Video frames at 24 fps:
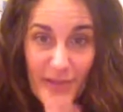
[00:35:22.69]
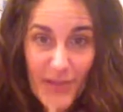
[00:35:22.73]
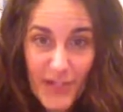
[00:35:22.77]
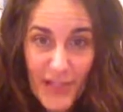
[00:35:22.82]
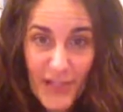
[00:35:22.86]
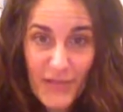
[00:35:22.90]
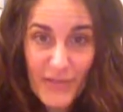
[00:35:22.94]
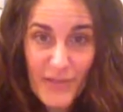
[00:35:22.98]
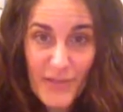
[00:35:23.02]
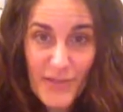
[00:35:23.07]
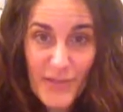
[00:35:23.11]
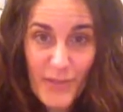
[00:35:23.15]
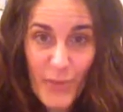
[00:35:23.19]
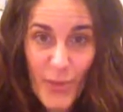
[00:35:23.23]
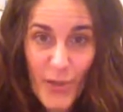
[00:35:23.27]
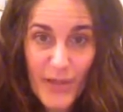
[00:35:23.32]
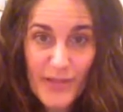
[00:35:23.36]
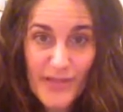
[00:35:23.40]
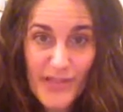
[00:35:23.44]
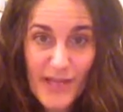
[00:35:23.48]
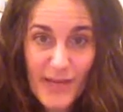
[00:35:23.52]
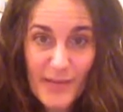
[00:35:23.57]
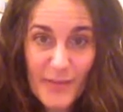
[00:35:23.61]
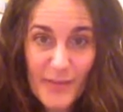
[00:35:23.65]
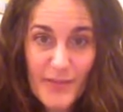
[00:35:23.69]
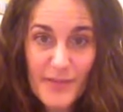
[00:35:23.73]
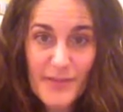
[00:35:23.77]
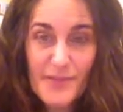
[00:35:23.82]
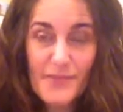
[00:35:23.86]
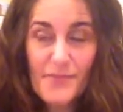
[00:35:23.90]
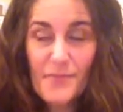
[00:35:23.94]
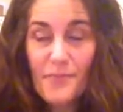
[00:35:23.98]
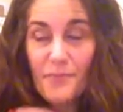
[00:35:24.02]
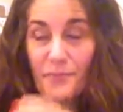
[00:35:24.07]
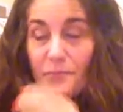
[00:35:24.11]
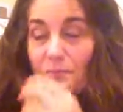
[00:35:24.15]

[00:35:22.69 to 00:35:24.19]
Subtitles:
I'll give you some more examples.